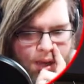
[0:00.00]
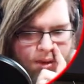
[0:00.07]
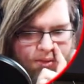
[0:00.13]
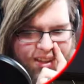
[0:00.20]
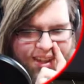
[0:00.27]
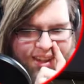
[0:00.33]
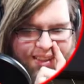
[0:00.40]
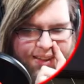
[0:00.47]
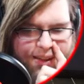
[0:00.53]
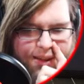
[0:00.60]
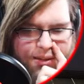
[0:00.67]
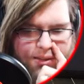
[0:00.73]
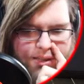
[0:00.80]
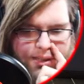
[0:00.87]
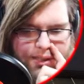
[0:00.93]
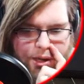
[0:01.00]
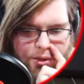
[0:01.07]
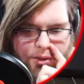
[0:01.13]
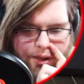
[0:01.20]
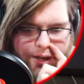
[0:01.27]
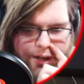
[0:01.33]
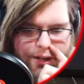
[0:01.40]
I don't think anything else can
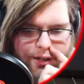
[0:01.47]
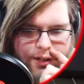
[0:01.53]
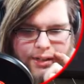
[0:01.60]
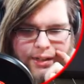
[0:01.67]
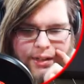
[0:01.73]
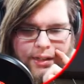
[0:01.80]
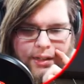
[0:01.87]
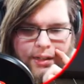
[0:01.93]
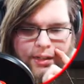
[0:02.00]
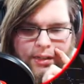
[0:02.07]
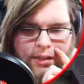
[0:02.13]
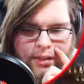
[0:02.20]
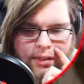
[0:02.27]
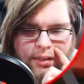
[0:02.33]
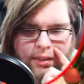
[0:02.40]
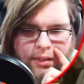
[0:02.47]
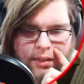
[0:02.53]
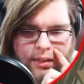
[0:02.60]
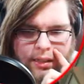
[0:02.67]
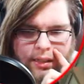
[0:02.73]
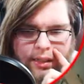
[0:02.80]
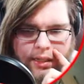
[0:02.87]
go there.
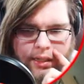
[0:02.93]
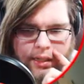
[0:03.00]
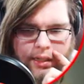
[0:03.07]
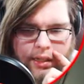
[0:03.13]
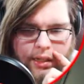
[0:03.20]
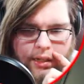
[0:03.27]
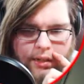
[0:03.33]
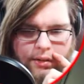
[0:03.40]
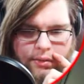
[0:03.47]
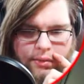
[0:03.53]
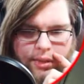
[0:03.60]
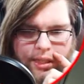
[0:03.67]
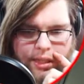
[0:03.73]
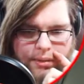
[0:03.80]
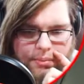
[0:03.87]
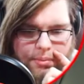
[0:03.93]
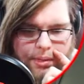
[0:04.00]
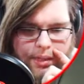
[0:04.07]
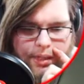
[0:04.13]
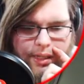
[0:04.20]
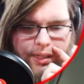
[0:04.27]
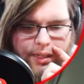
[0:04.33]
And we can
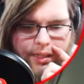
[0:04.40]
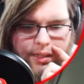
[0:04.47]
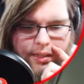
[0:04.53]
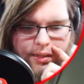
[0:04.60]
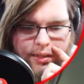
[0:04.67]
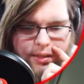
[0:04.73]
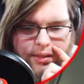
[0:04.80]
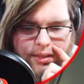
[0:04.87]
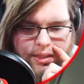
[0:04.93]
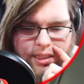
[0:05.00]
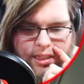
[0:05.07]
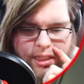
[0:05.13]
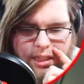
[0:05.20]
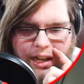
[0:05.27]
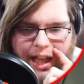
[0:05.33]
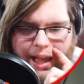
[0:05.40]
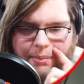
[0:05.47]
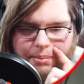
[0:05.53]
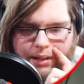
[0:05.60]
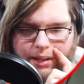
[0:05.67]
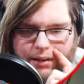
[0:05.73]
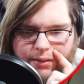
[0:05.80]
put the
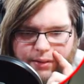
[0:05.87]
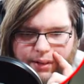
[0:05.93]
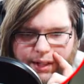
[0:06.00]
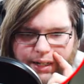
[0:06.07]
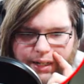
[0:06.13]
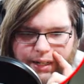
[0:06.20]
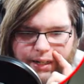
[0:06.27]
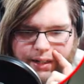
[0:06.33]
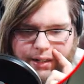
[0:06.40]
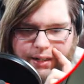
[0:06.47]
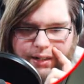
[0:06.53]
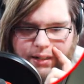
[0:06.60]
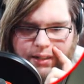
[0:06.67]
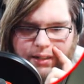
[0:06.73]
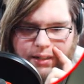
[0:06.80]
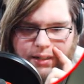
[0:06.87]
slablet over here